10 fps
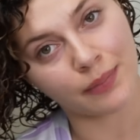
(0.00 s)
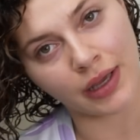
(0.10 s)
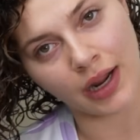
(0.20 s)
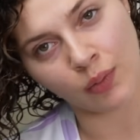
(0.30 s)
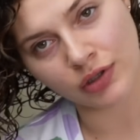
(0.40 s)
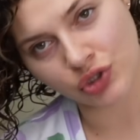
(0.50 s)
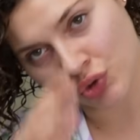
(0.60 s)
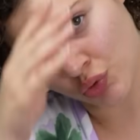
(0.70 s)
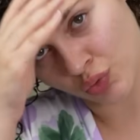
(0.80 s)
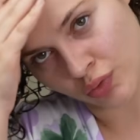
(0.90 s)
but I want
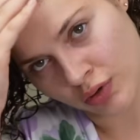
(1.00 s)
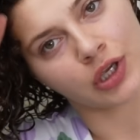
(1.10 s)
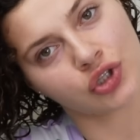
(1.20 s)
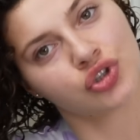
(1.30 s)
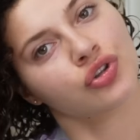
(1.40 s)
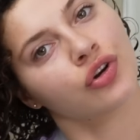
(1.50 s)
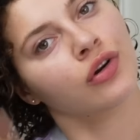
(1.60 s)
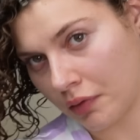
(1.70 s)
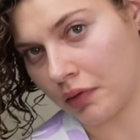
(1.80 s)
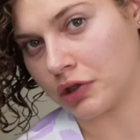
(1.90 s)
to make
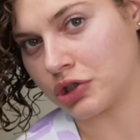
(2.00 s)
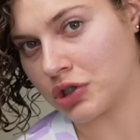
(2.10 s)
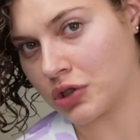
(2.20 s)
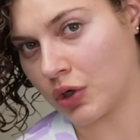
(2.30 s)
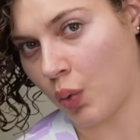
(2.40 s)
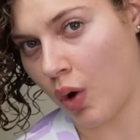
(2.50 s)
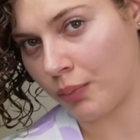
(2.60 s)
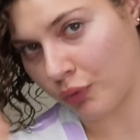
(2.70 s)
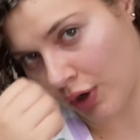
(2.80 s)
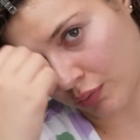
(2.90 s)
sure that she's going to
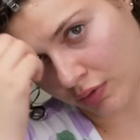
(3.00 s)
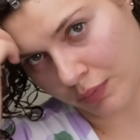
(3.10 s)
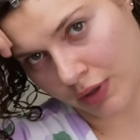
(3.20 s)
cooperate with